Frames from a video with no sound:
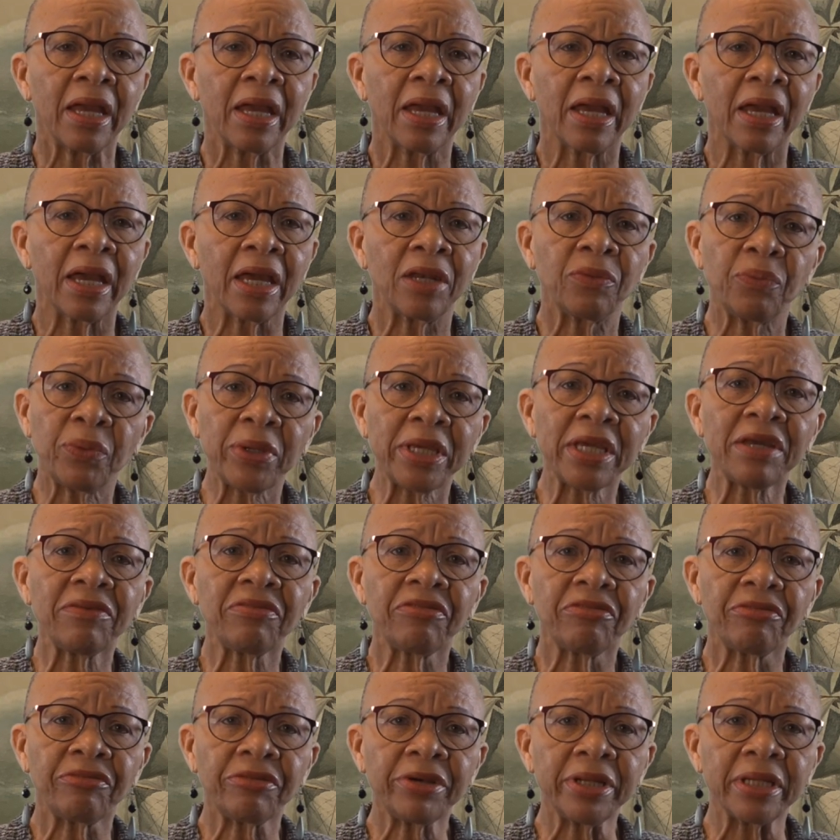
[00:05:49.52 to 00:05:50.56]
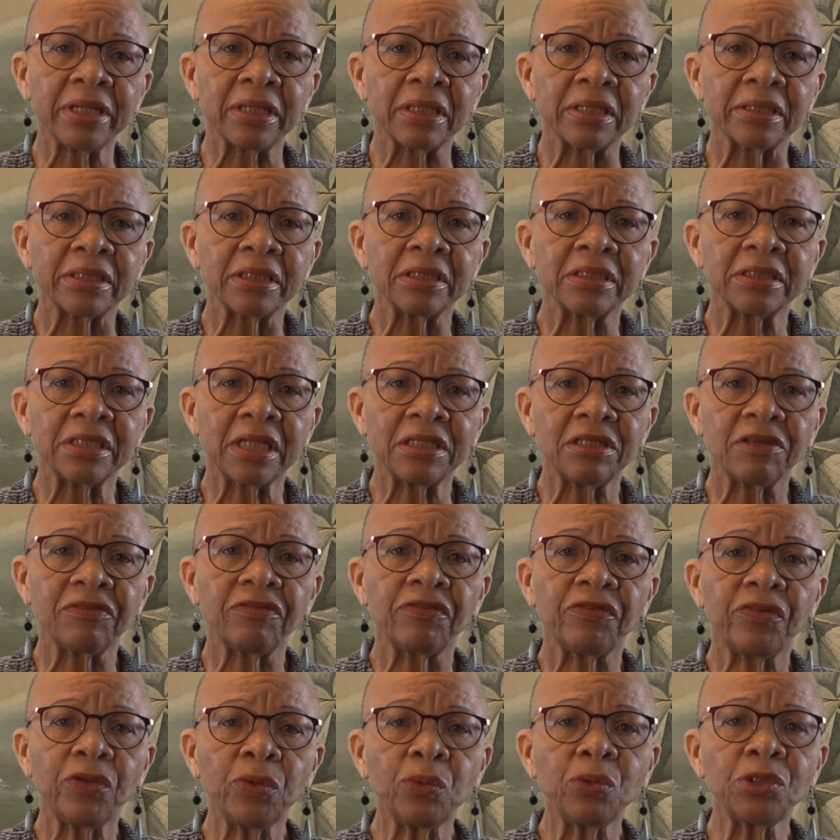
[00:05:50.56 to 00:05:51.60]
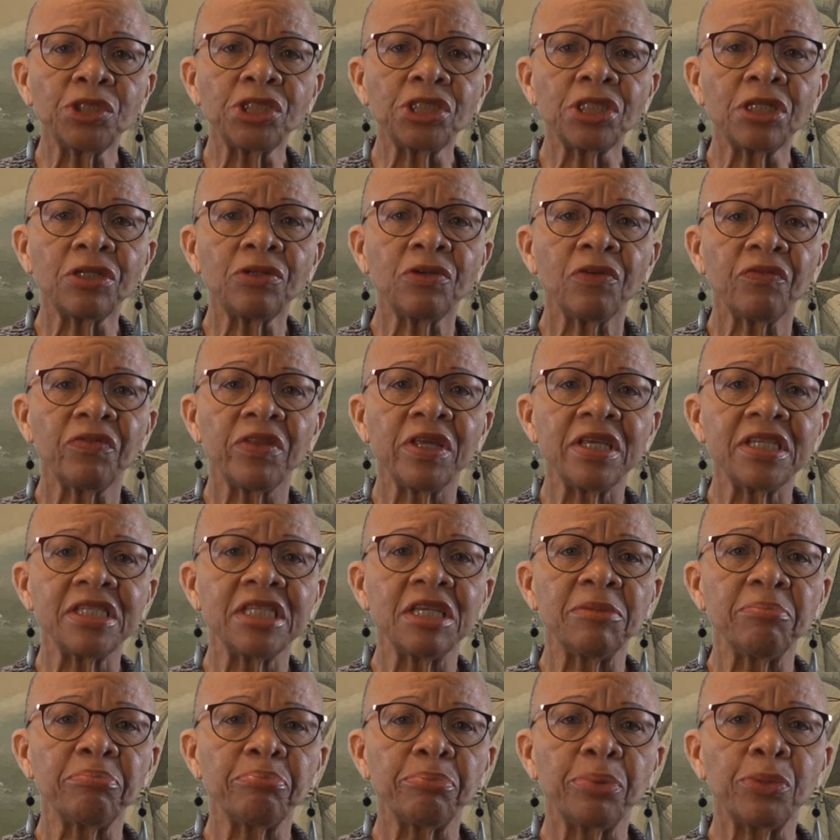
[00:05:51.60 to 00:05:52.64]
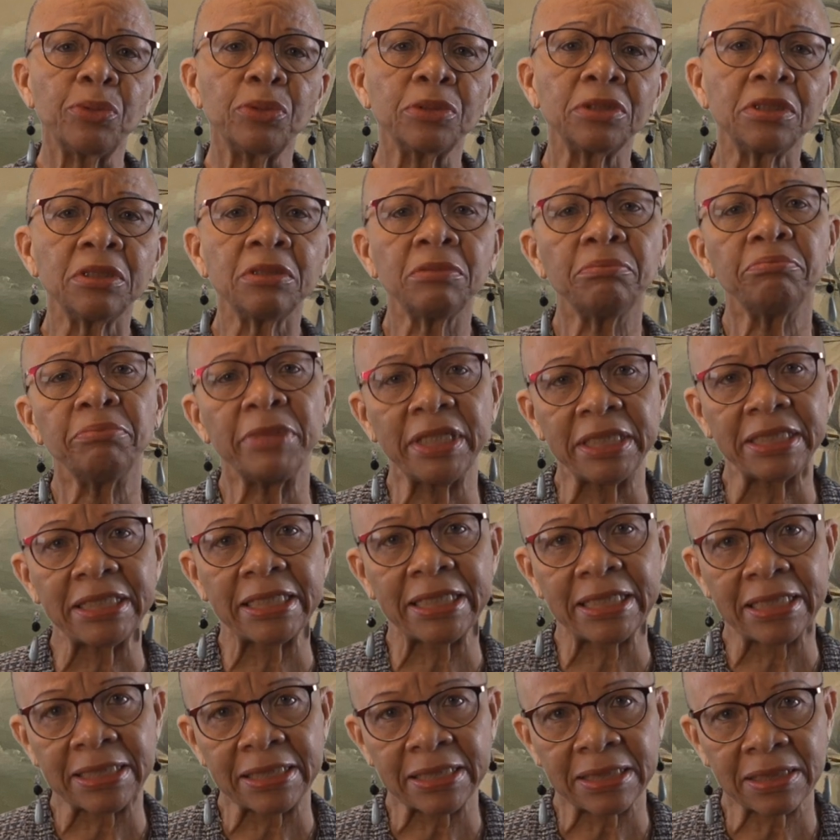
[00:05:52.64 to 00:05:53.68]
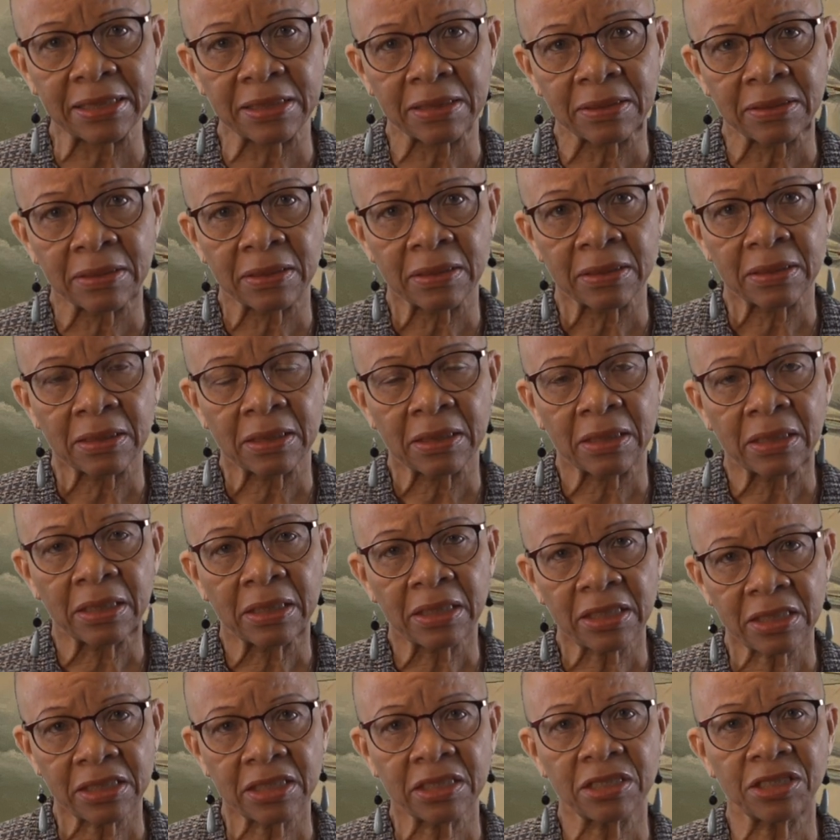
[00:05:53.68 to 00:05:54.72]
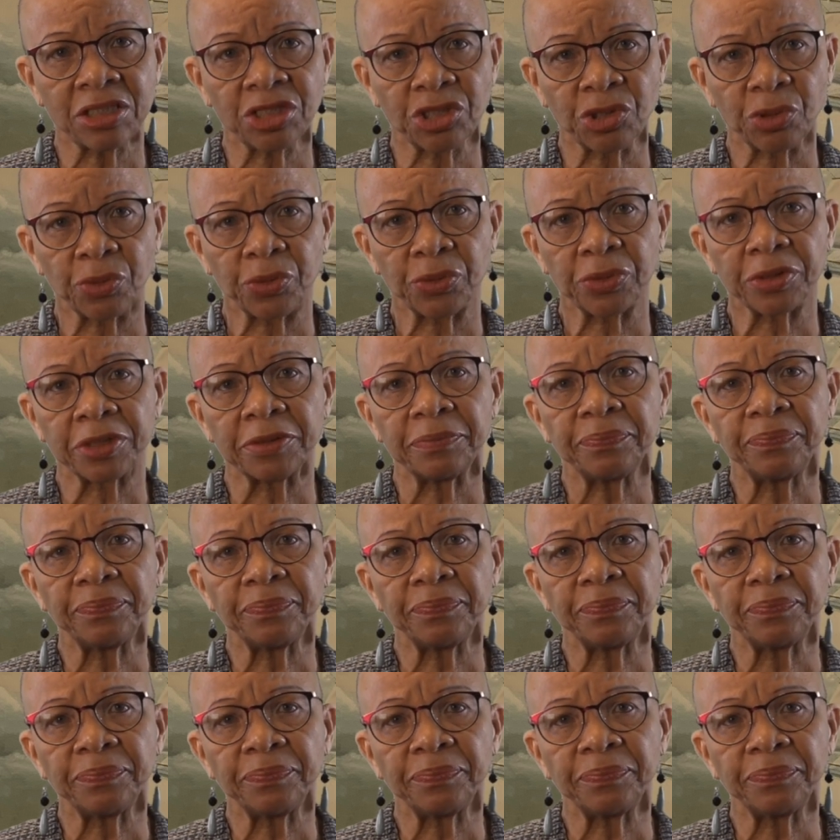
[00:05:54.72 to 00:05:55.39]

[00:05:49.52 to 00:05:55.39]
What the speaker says: And we are thrilled that the future of these important meetings is assured.